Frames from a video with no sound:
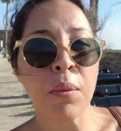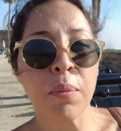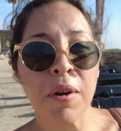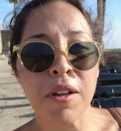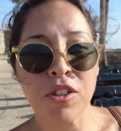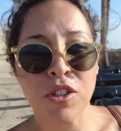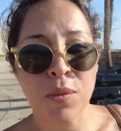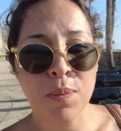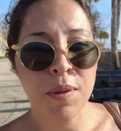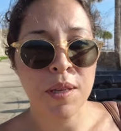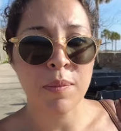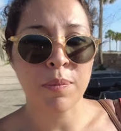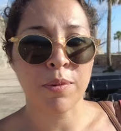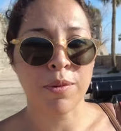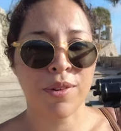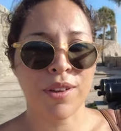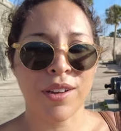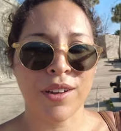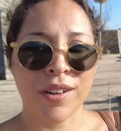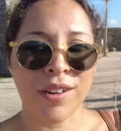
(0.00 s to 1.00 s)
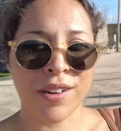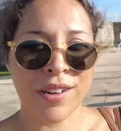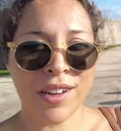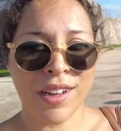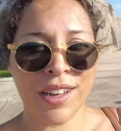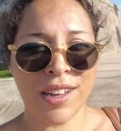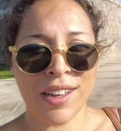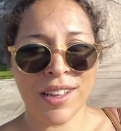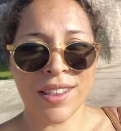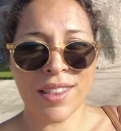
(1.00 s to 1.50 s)
a bunch of people here.
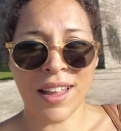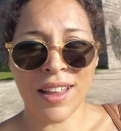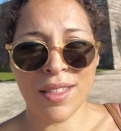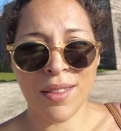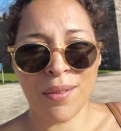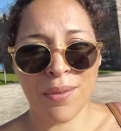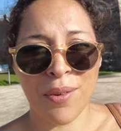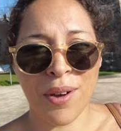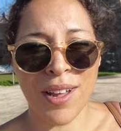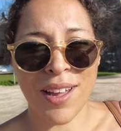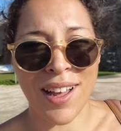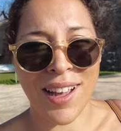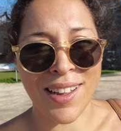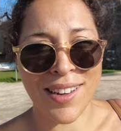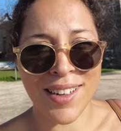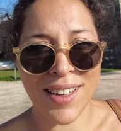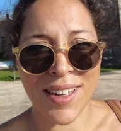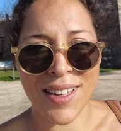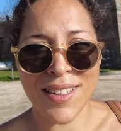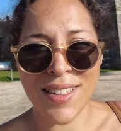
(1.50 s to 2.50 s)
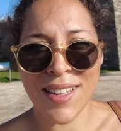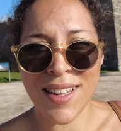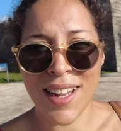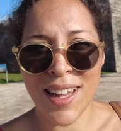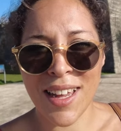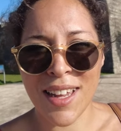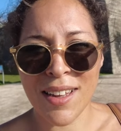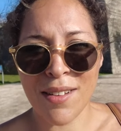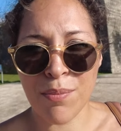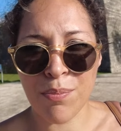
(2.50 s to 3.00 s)
And that's what I did
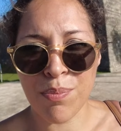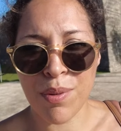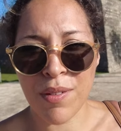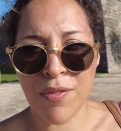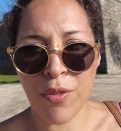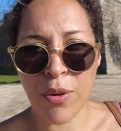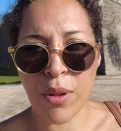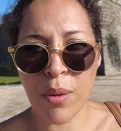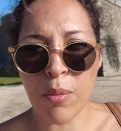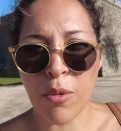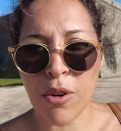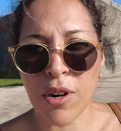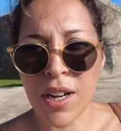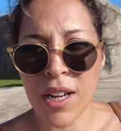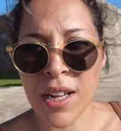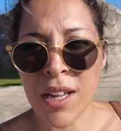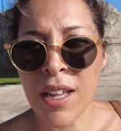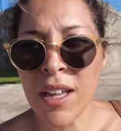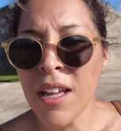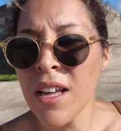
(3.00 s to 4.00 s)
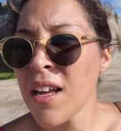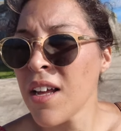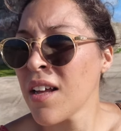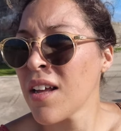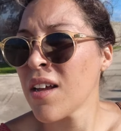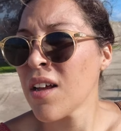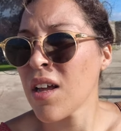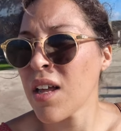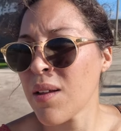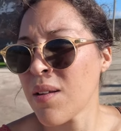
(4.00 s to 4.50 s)
today before the morning
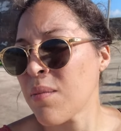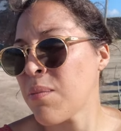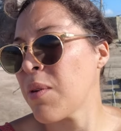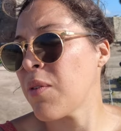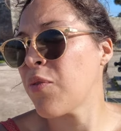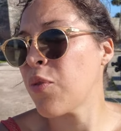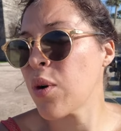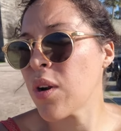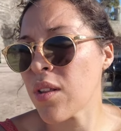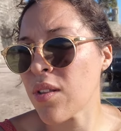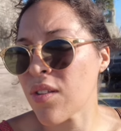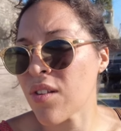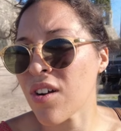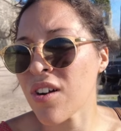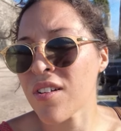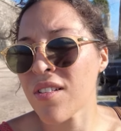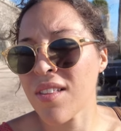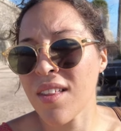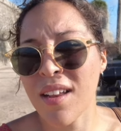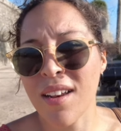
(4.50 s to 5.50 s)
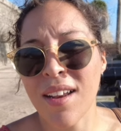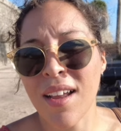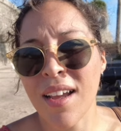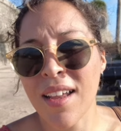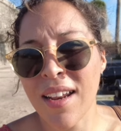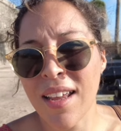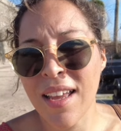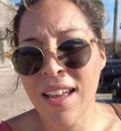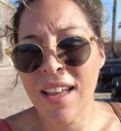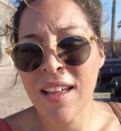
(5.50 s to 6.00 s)
and before it starts at
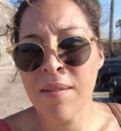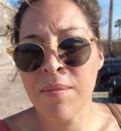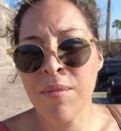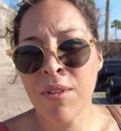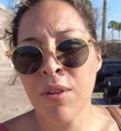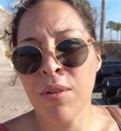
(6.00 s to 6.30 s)
9 a.m.